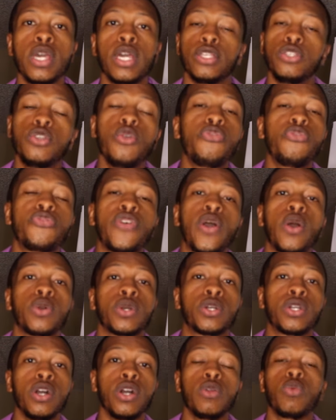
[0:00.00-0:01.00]
you felt
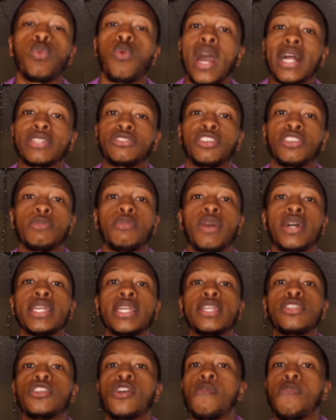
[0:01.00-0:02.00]
good watching money
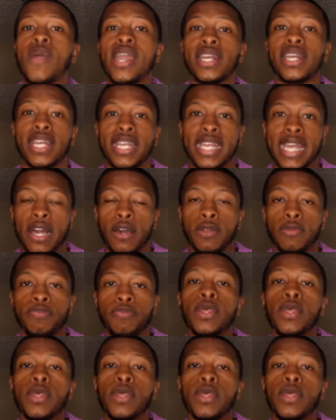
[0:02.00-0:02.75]
in your bank account.